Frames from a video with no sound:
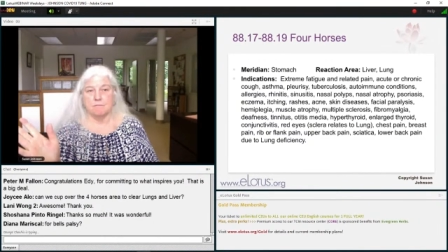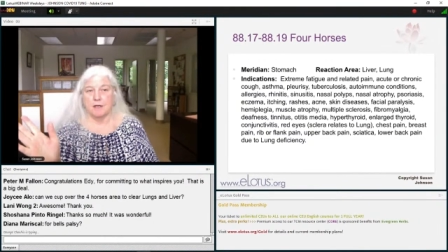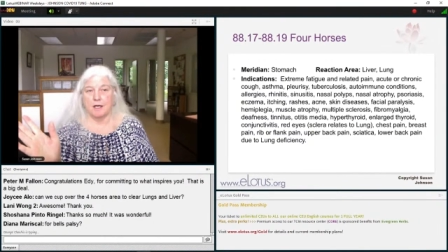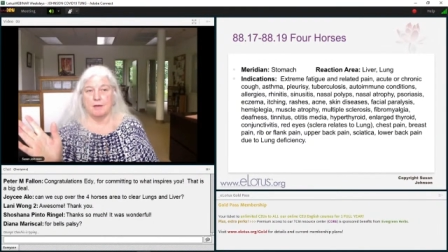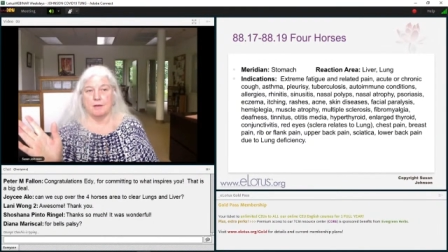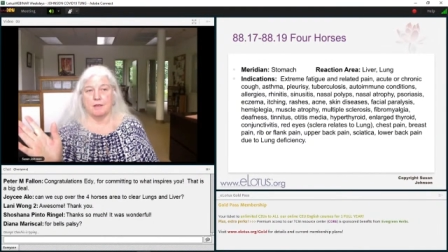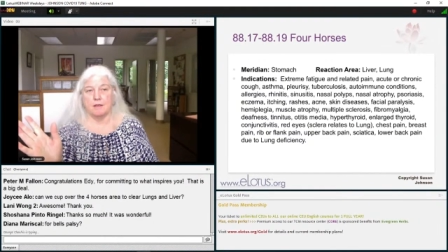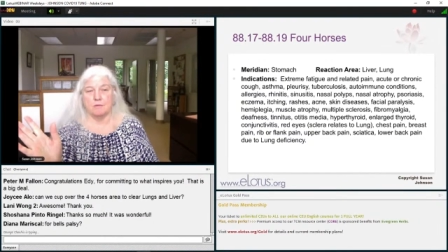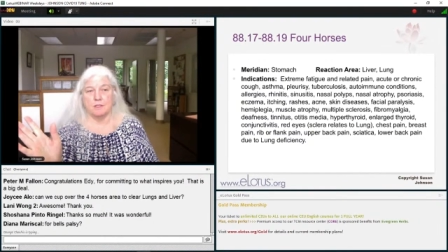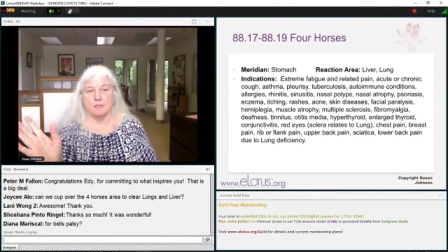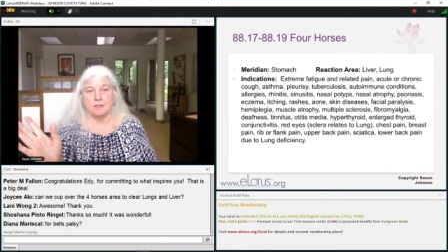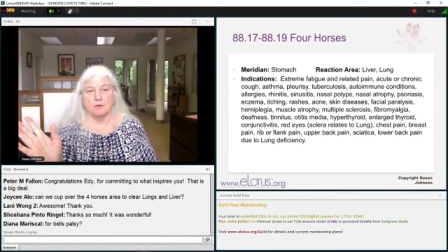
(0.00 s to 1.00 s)
I uh,
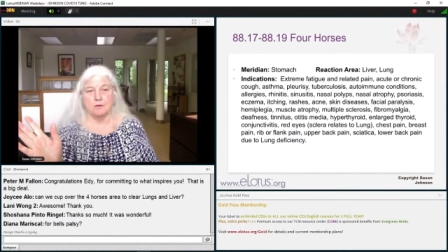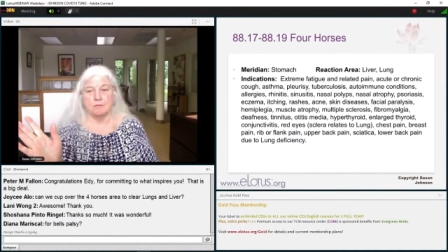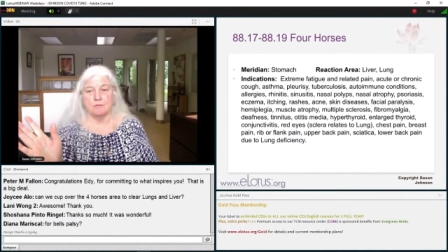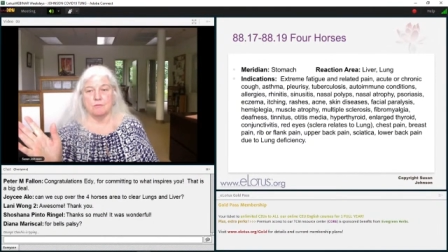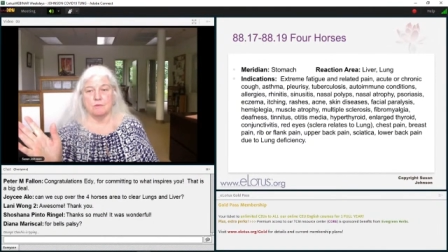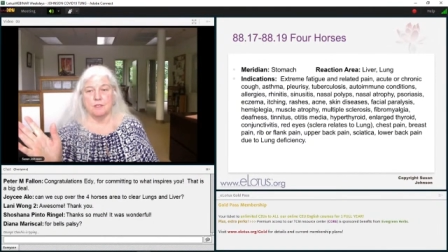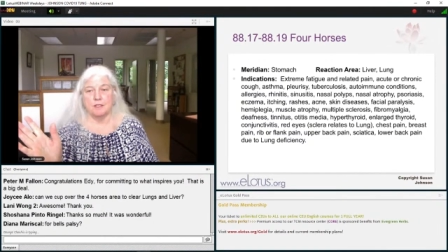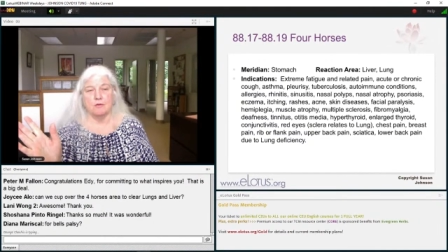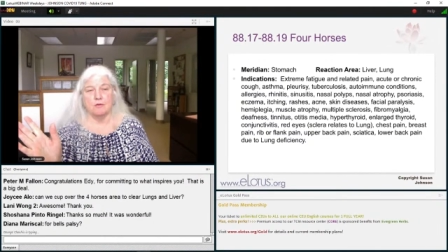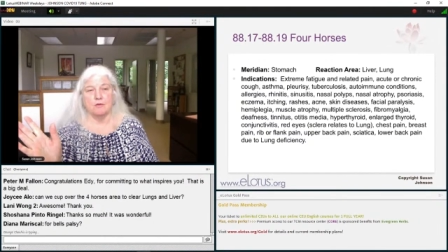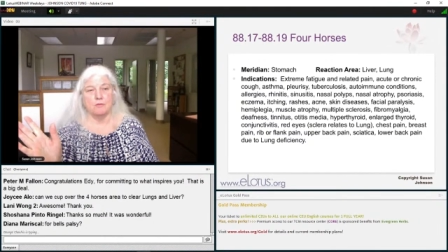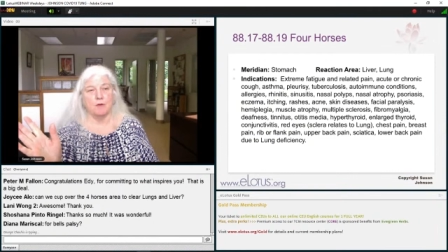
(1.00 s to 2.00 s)
you know
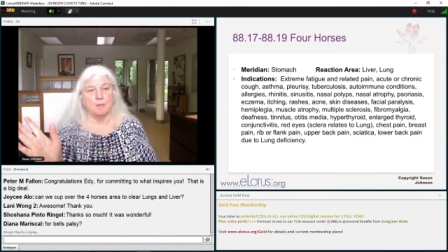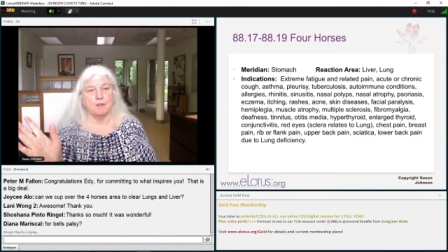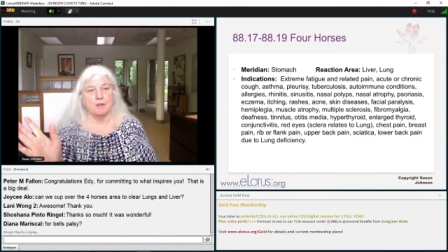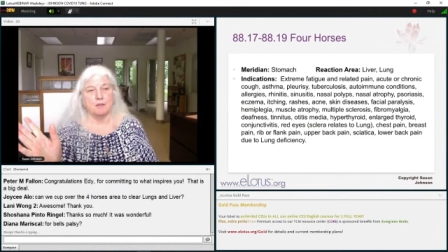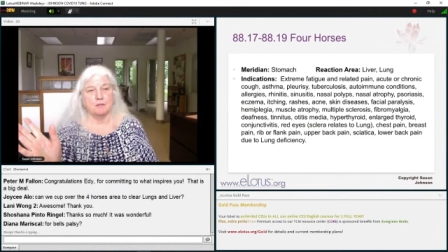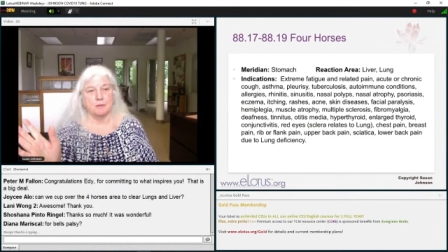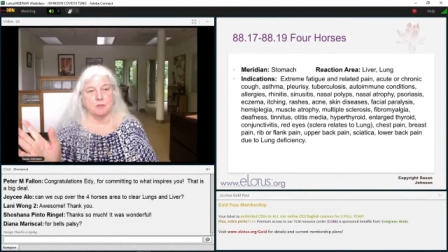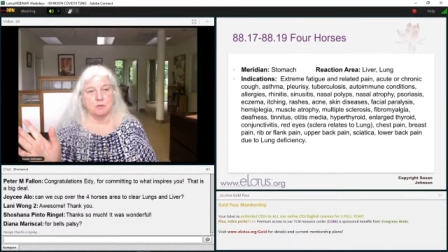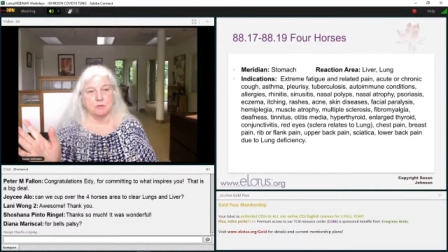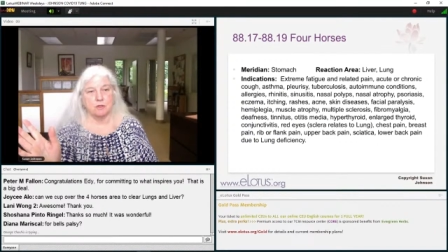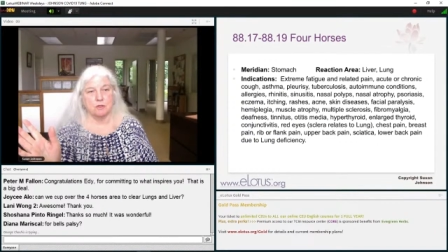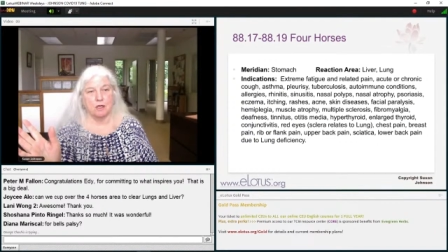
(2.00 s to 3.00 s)
Lotus webinars I'm
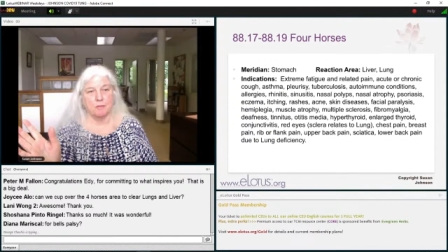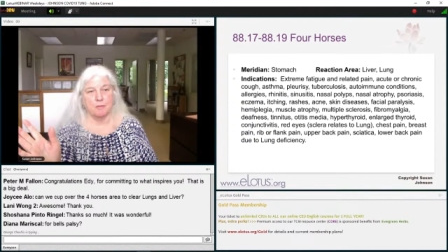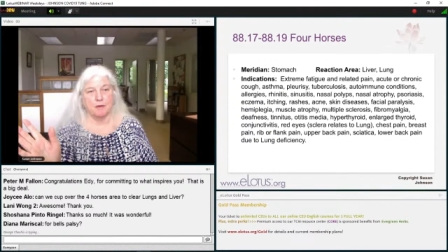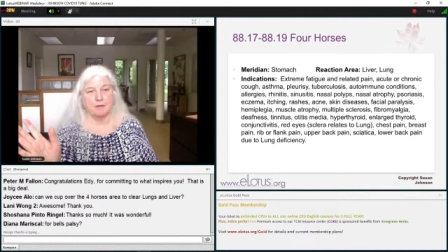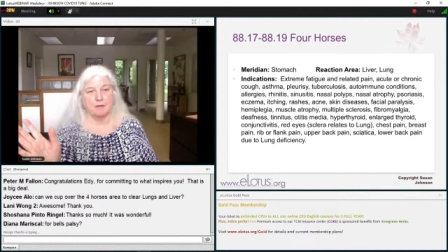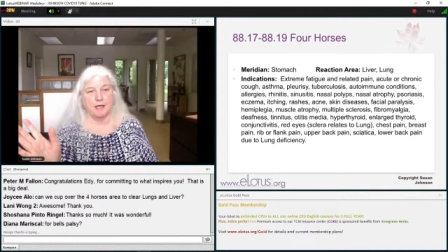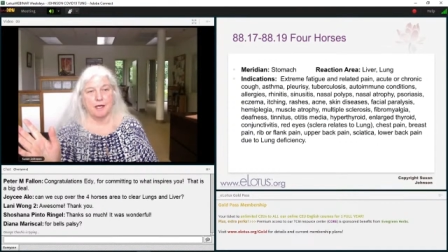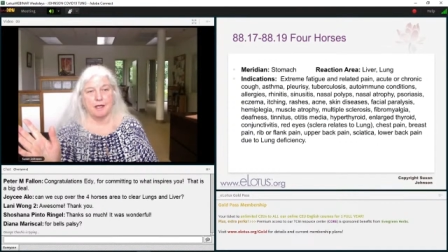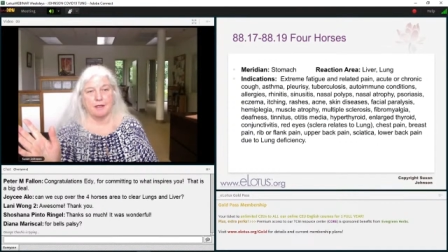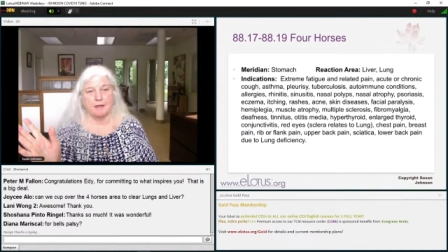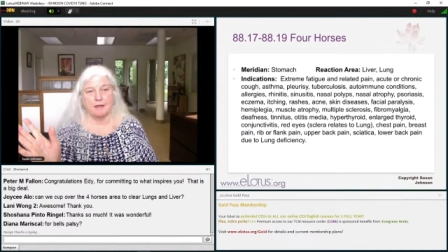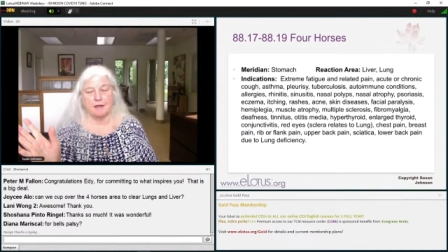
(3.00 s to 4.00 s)
sure talk about
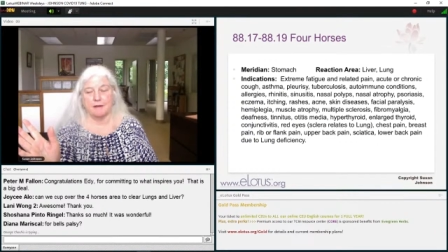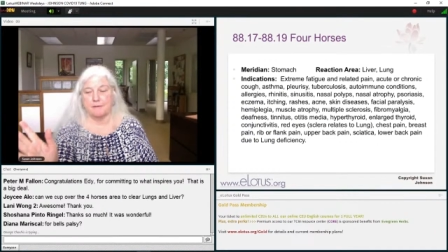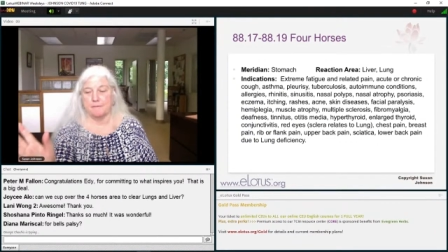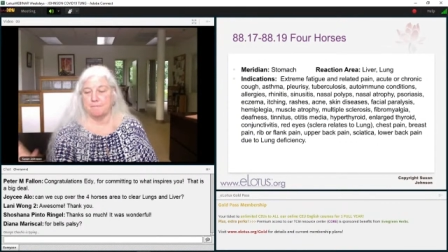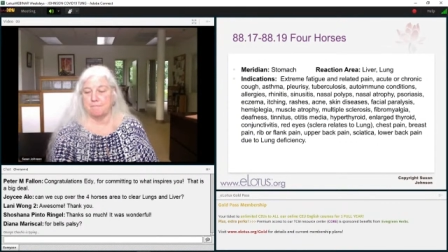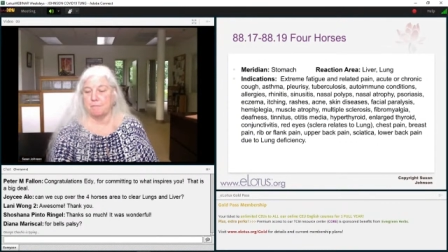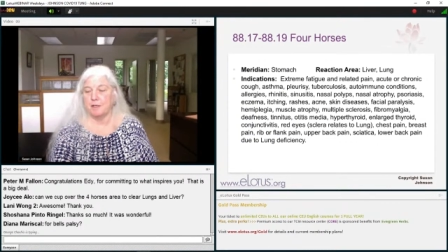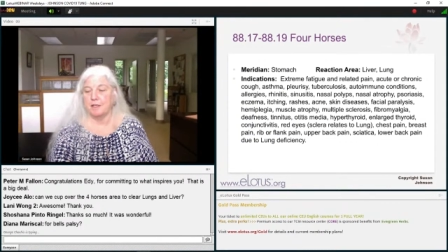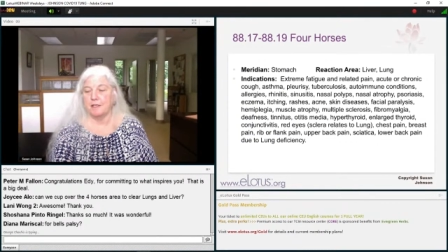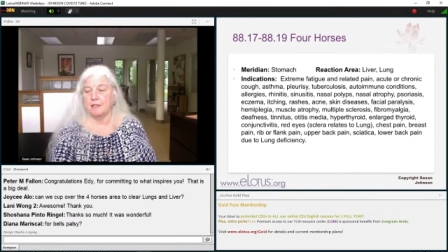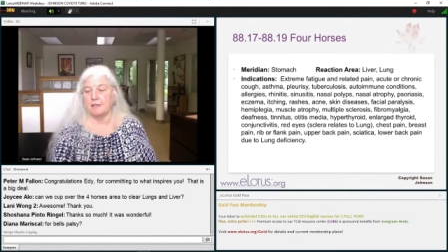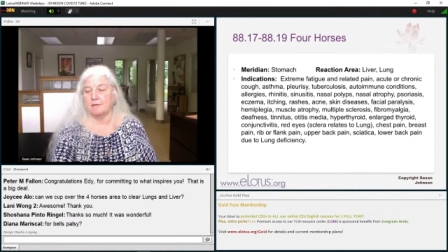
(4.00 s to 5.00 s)
that, um,
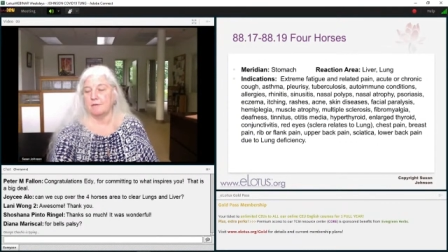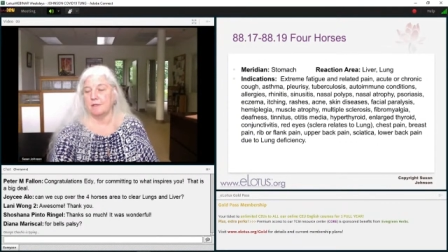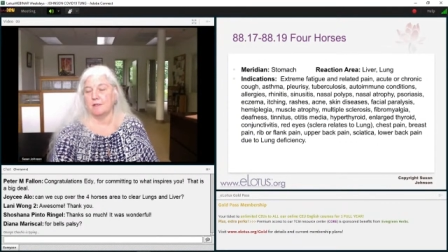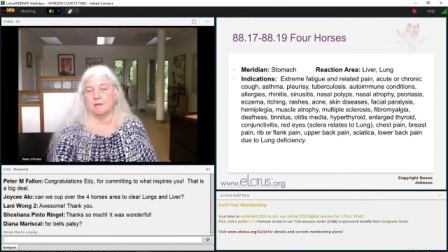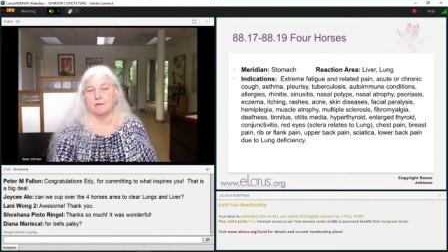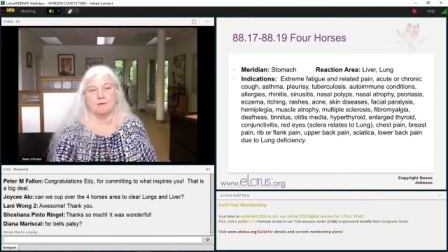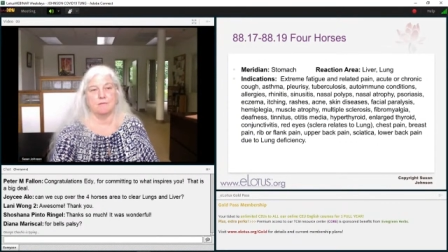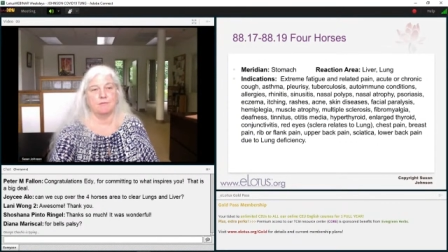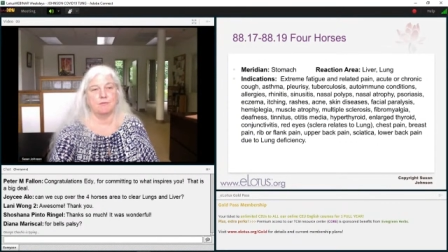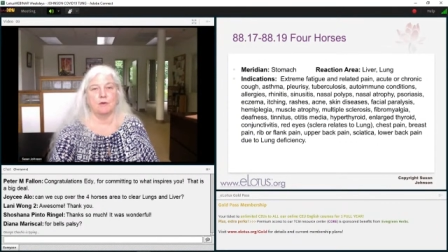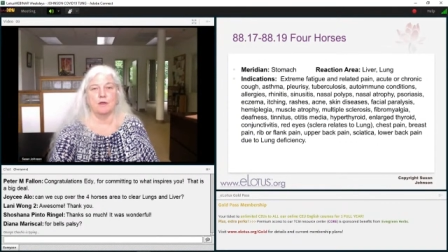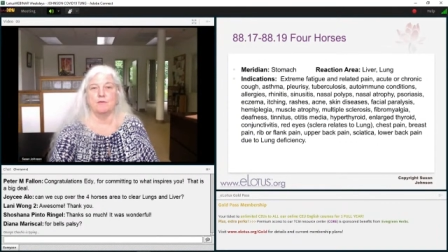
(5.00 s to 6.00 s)
but in in
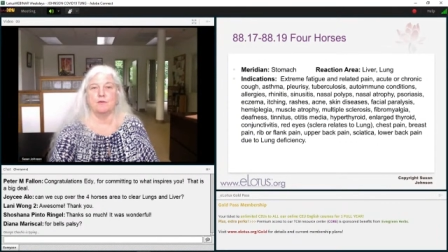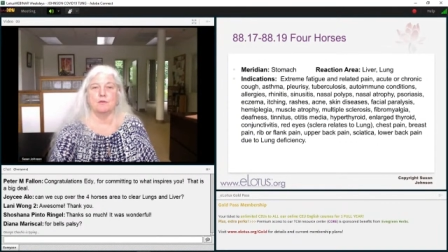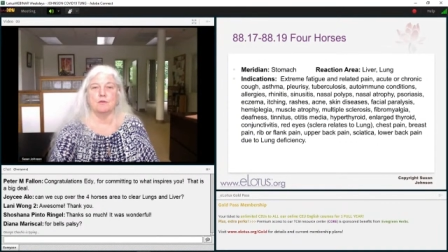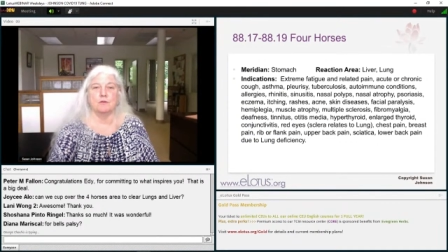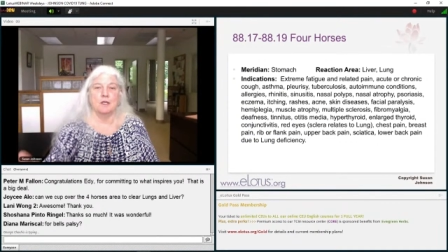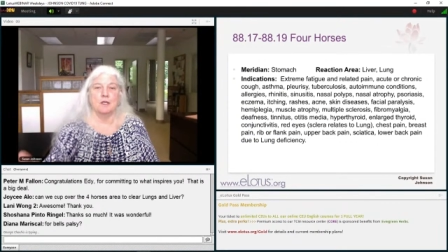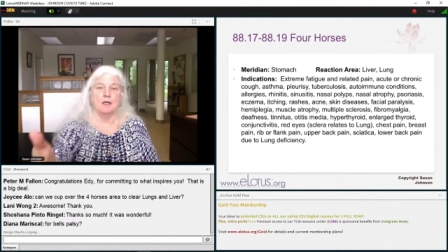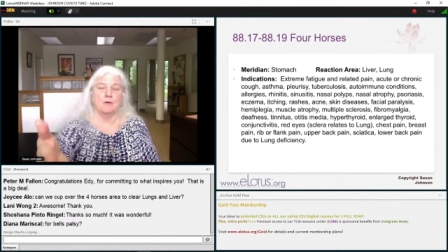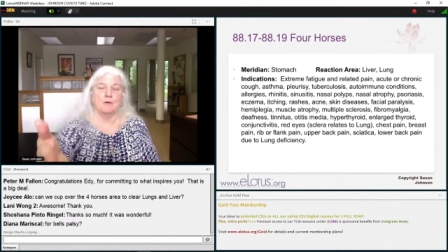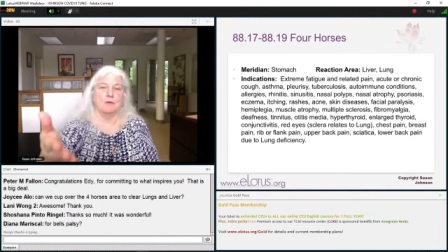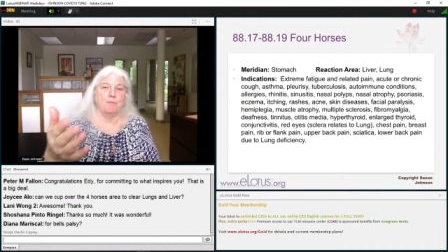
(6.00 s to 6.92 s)
for if you we